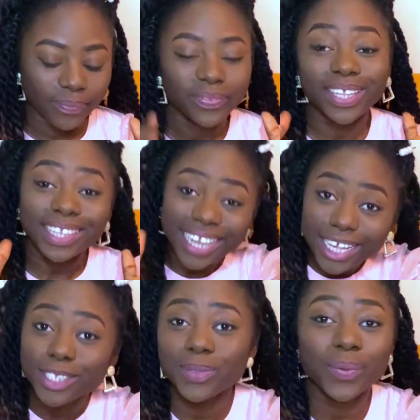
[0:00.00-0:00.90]
The
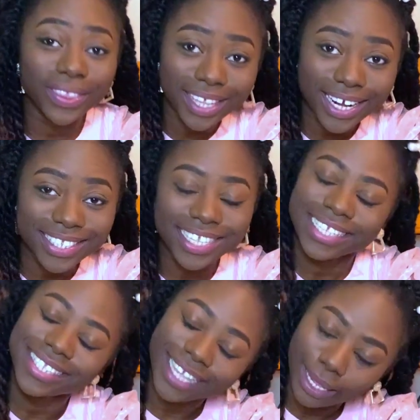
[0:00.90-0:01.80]
next one there
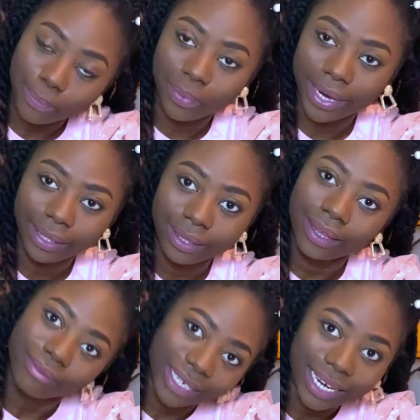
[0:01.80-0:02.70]
says take a break
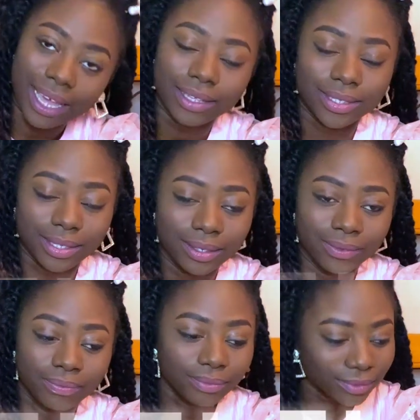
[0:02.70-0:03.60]
and relax.
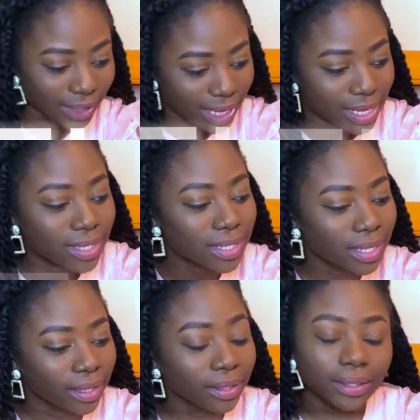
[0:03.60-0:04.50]
Yes,
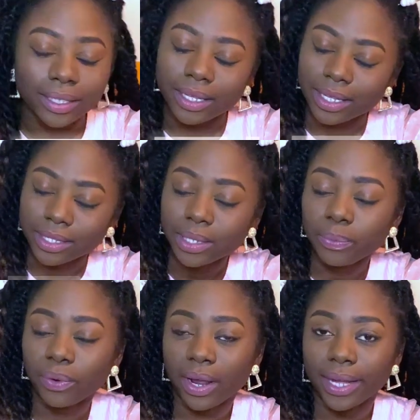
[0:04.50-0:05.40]
as a
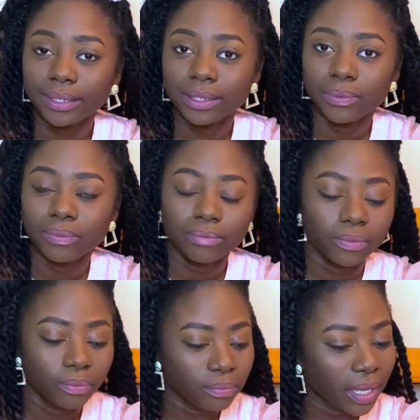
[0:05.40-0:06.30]
bride
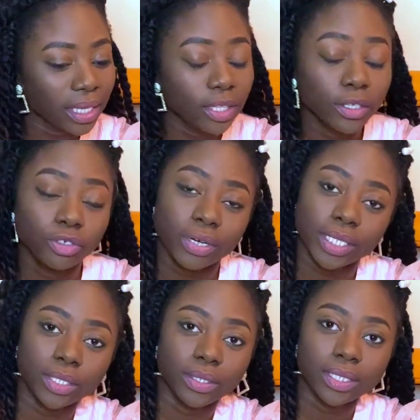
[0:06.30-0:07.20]
making your
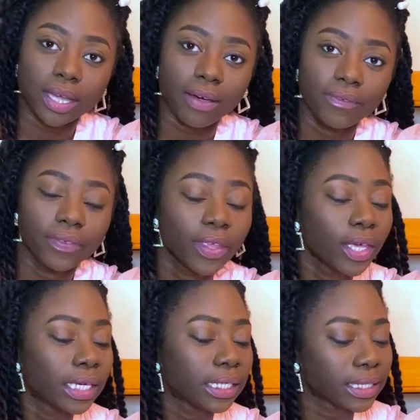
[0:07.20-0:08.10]
dress yourself,
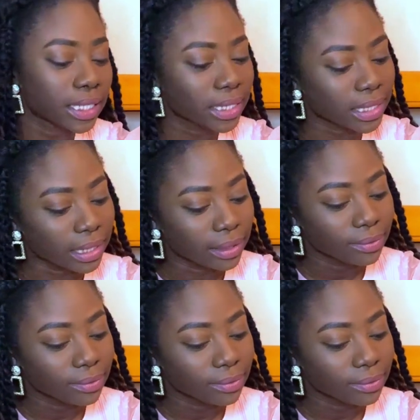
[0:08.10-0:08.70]
you need to